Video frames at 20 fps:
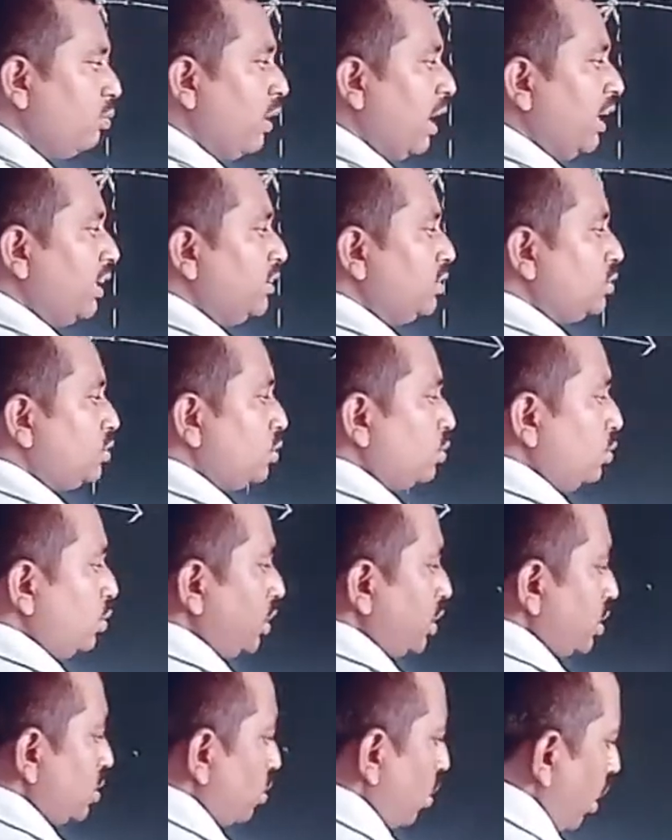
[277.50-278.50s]
want to
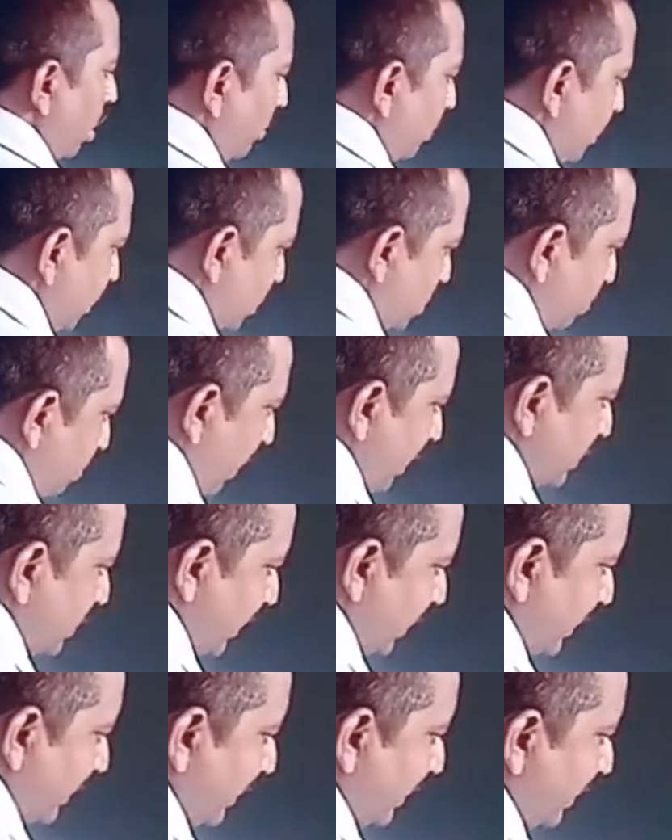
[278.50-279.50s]
resolve this
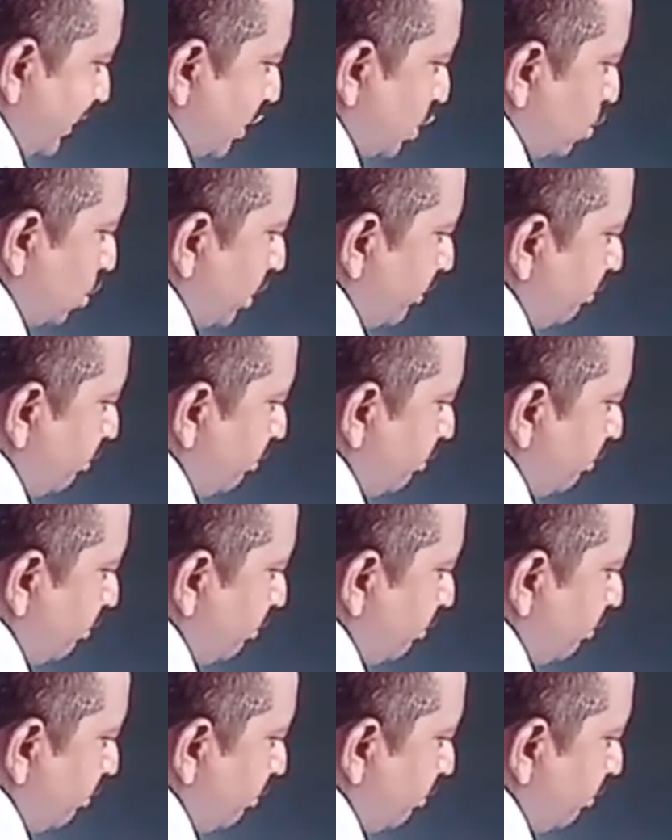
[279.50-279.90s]
vector into